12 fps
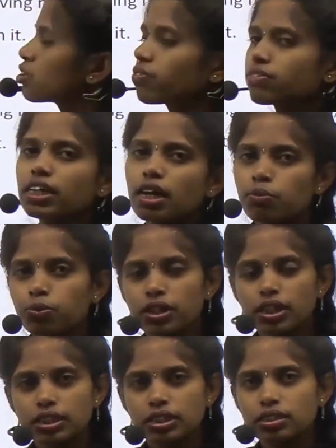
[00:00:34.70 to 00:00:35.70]
of the computer
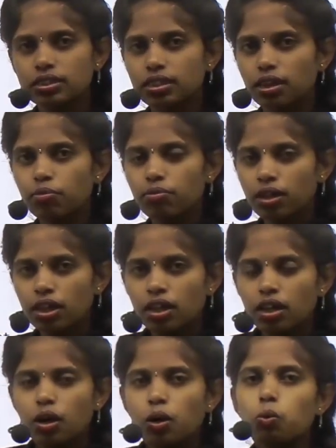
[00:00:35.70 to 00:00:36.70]
system,
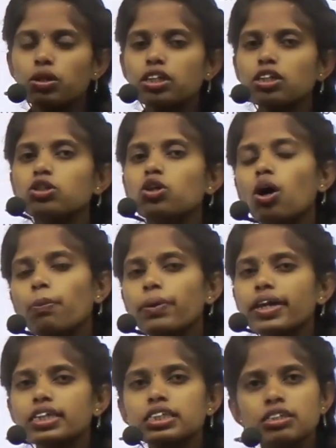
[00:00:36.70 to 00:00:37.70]
what are the
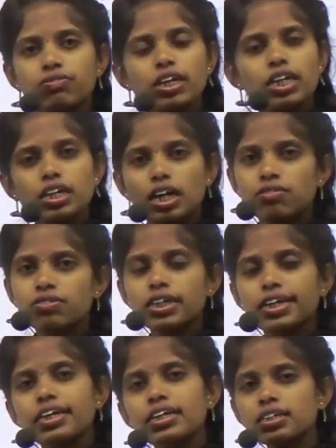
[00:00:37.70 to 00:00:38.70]
topics we covered
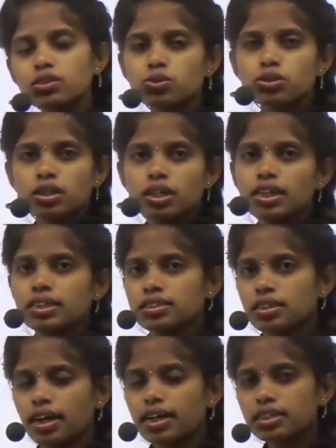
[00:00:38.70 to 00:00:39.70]
in total is
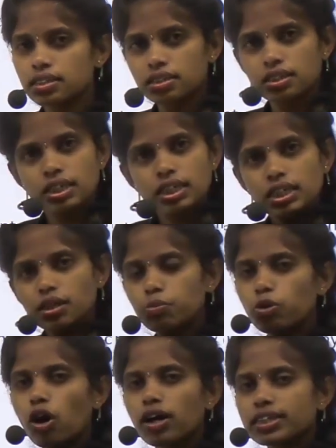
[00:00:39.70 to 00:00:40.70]
that a
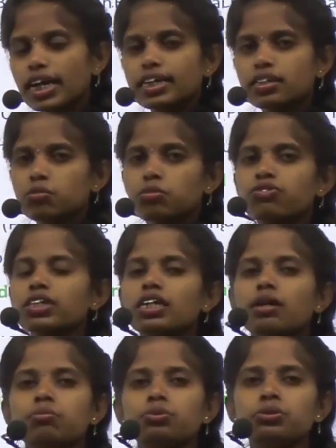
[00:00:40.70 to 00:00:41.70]
block diagram of the
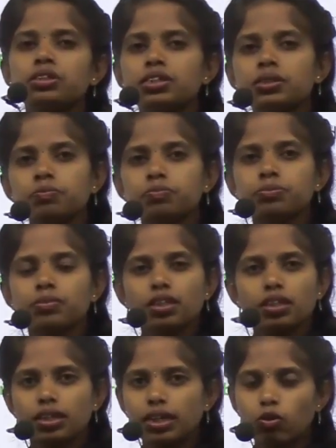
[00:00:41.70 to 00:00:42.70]
computer,
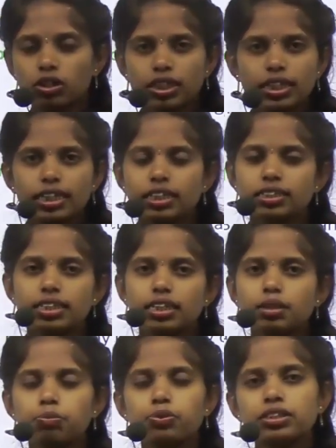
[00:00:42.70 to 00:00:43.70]
what are its
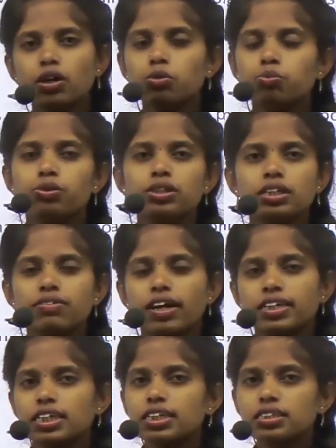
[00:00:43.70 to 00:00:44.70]
input-output
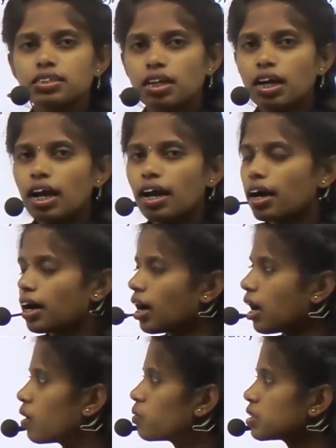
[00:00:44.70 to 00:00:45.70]
devices,
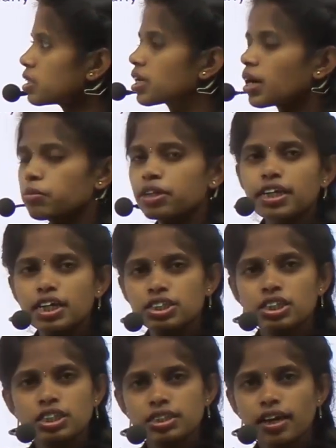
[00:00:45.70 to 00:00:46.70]
how the
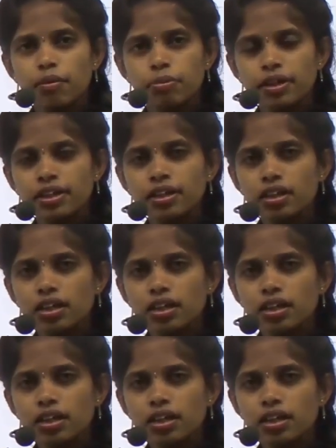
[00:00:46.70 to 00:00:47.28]
communication is happening,